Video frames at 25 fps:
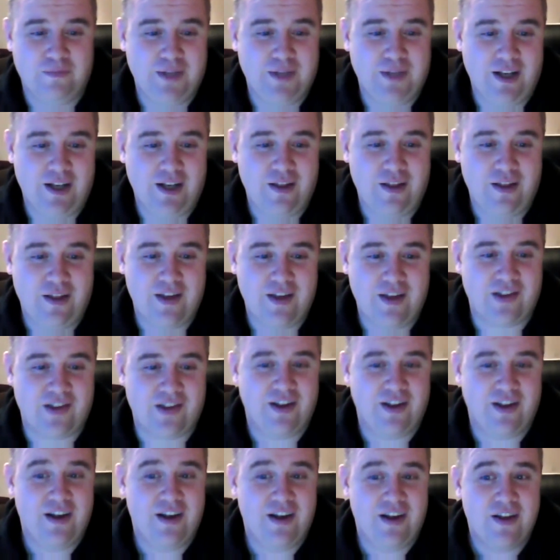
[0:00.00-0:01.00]
You know,
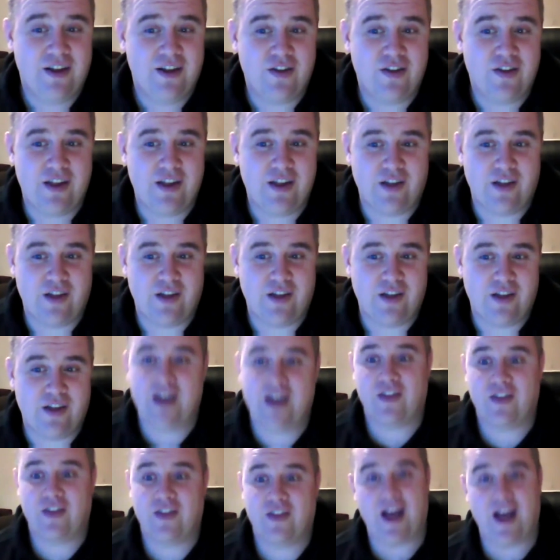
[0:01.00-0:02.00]

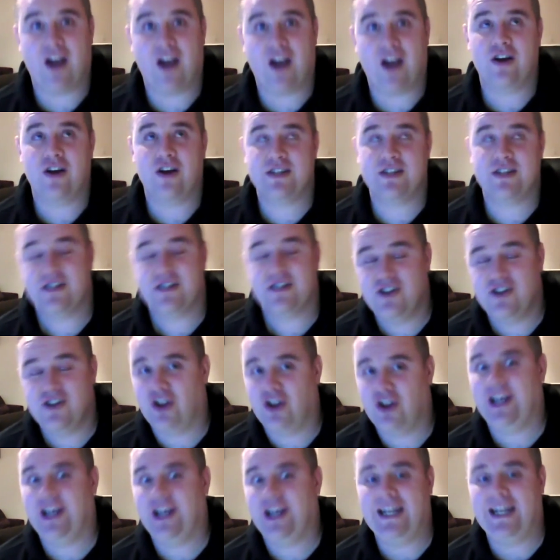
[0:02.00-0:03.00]
they're classed as
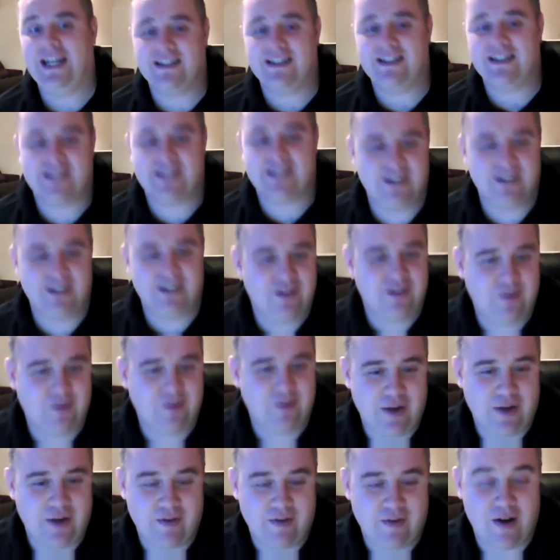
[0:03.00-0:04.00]
non-elite and
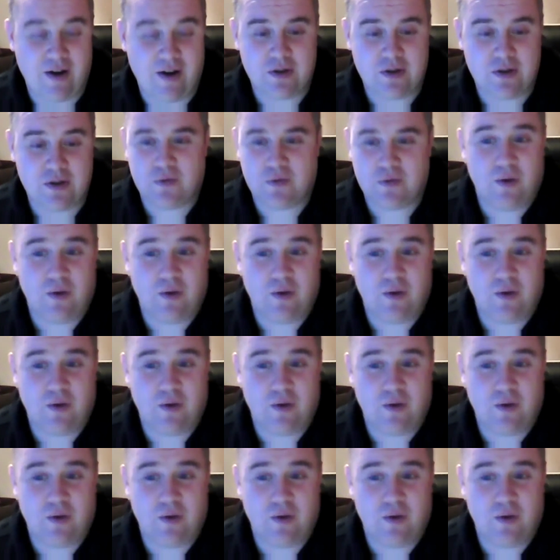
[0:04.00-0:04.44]
whatever else,